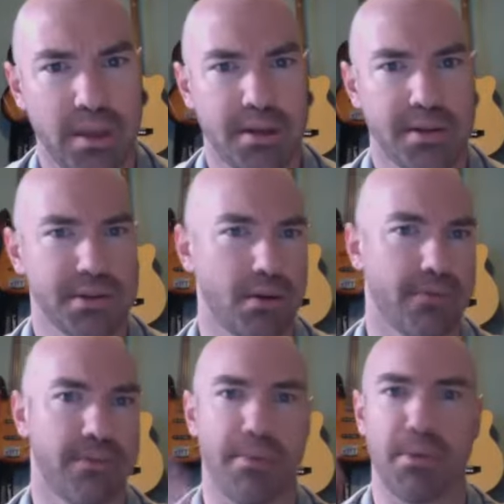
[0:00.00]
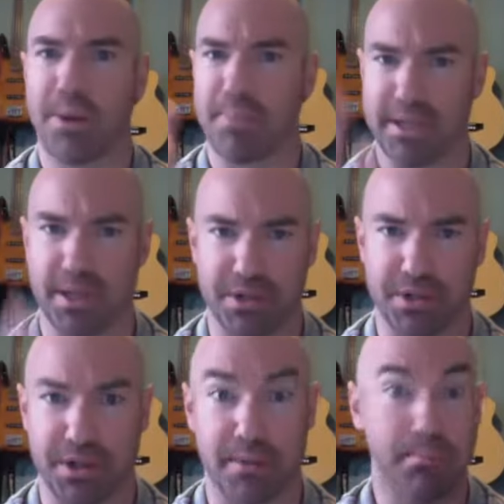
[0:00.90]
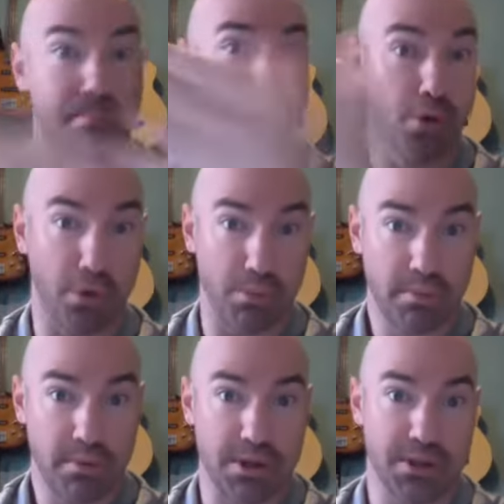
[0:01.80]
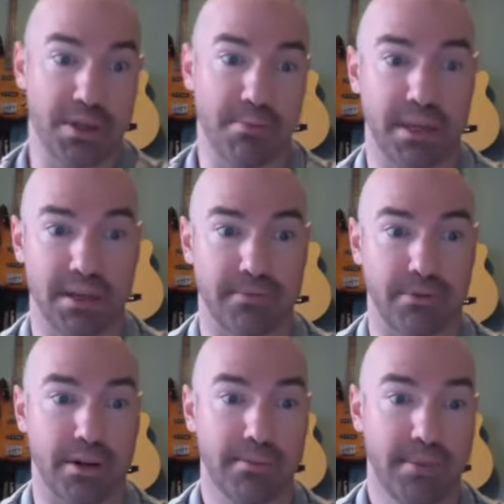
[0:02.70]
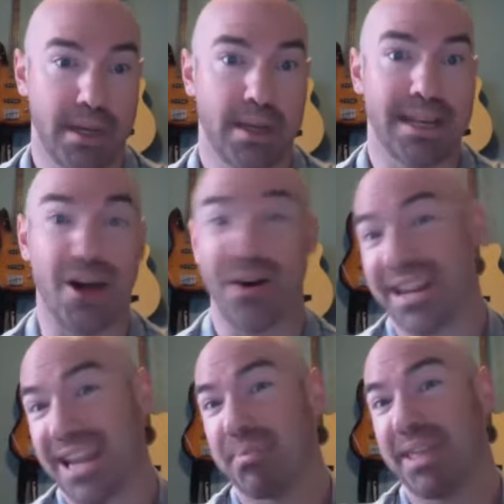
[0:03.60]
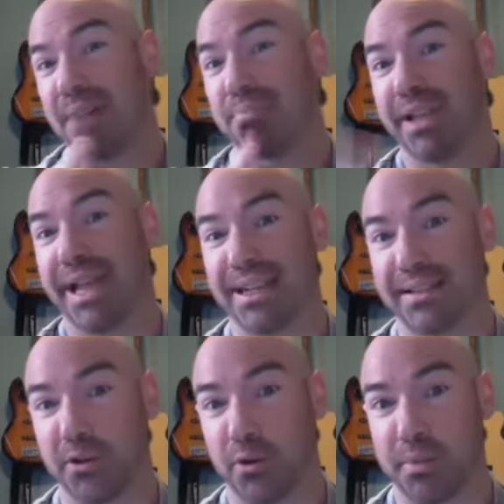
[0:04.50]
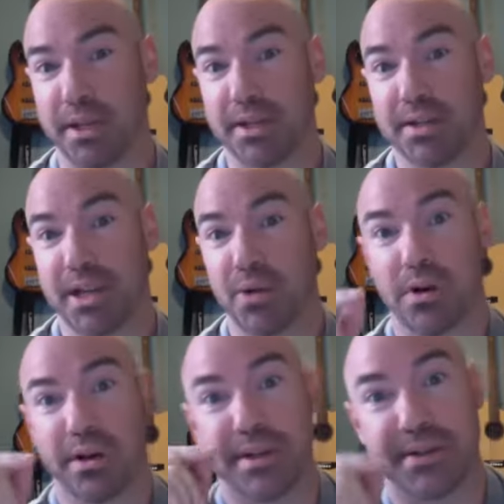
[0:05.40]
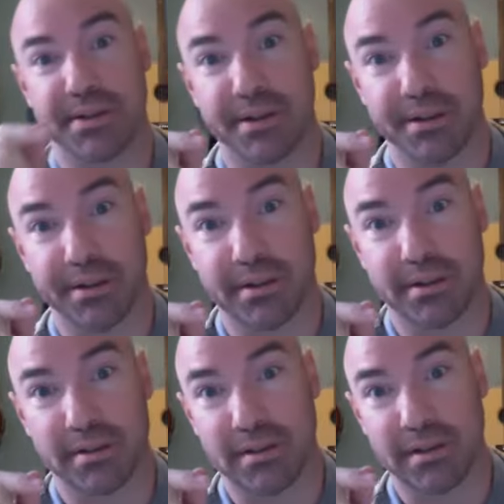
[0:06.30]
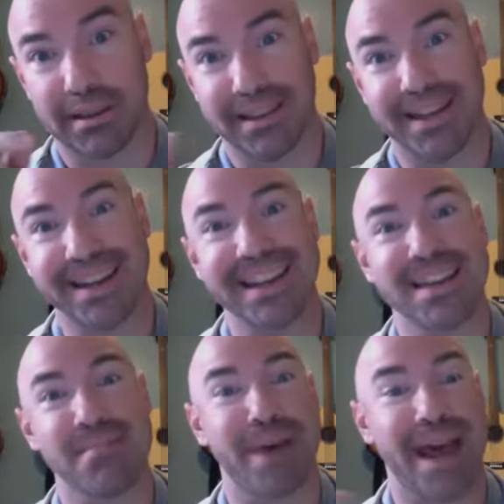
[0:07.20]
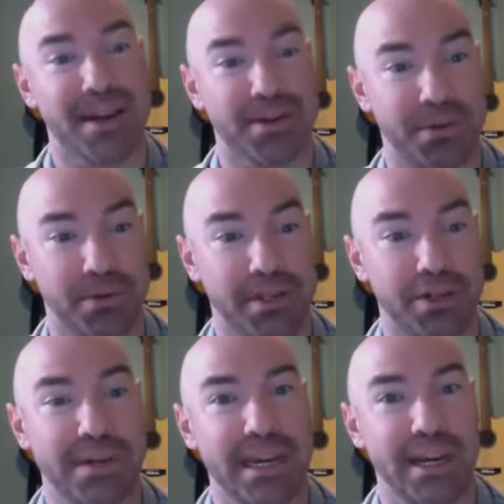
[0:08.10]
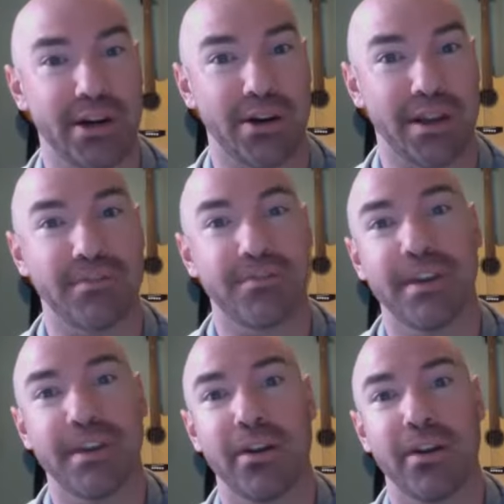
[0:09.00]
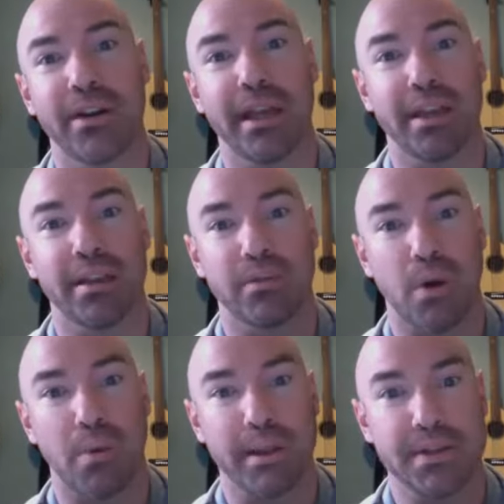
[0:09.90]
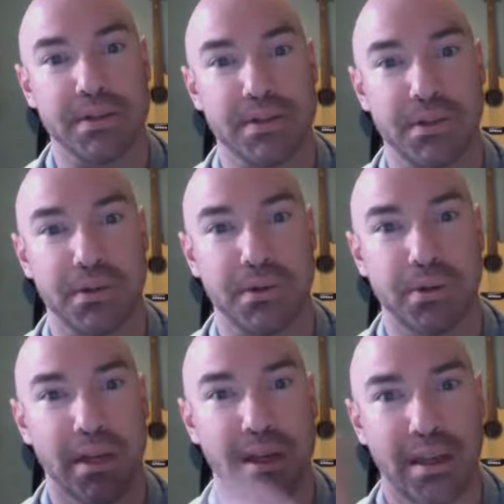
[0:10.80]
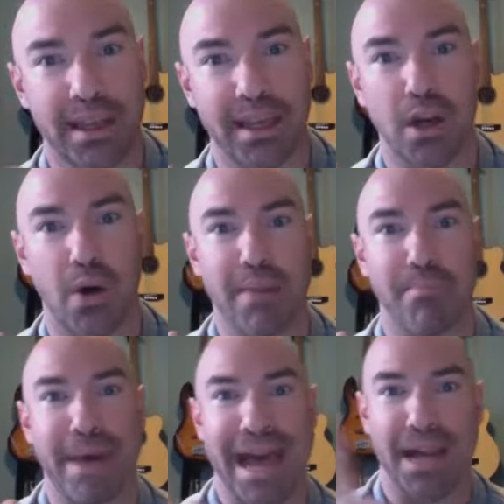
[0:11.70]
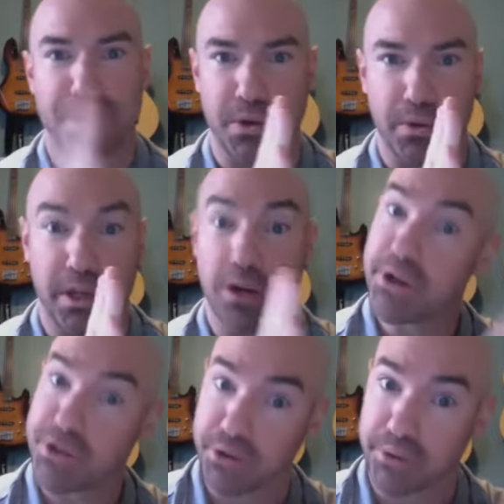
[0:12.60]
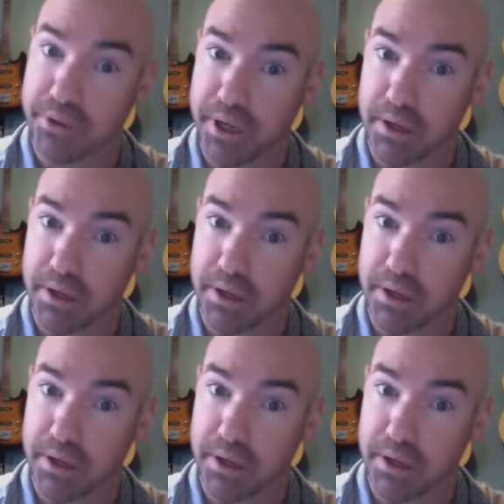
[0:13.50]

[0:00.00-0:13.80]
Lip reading: So from the repetition, boom, there's something different. Now I kept playing a little bit because I wanted to let it get back to, did you hear at the very end of what we listened to, it going back to the original thing?